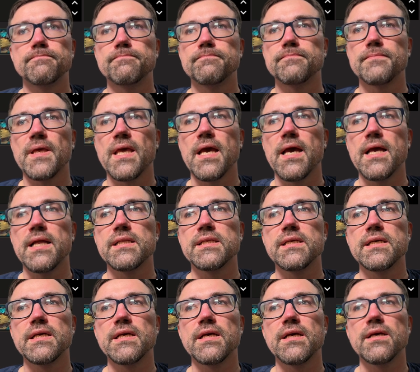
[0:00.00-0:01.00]
Yeah, and
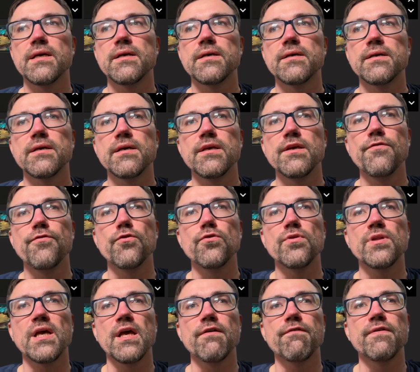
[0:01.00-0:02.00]
if you don't
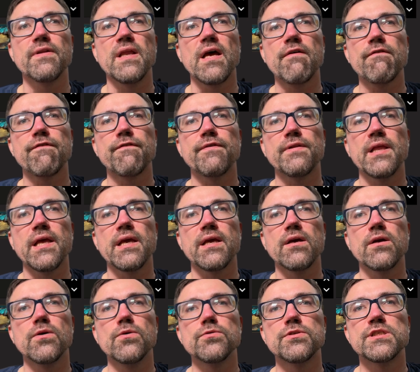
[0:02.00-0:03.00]
have enough like a
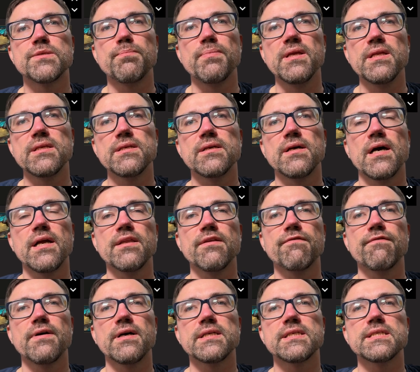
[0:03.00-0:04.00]
good speed
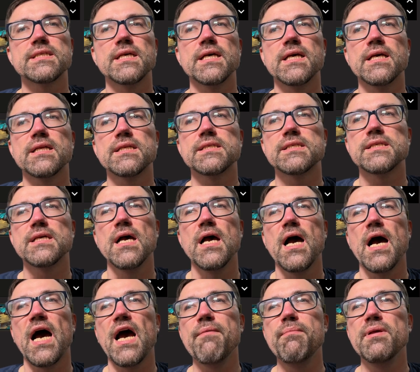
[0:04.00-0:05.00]
artifact sets,
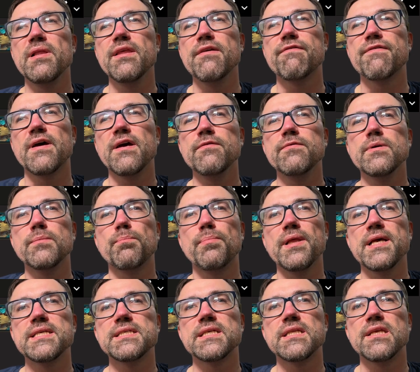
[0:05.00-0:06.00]
I believe I will
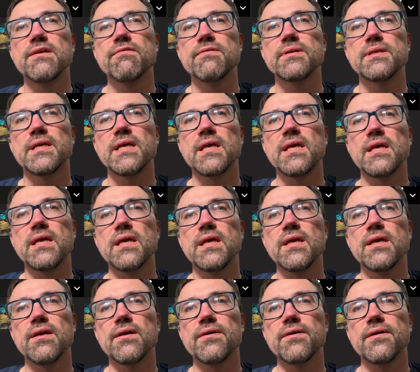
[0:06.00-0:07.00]
place it even
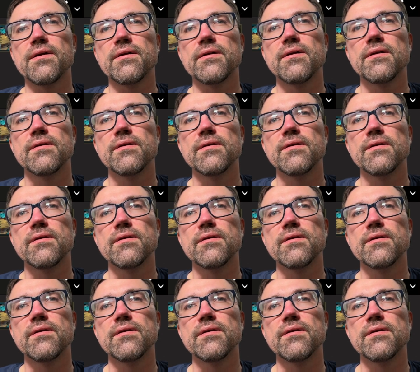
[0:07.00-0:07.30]
here.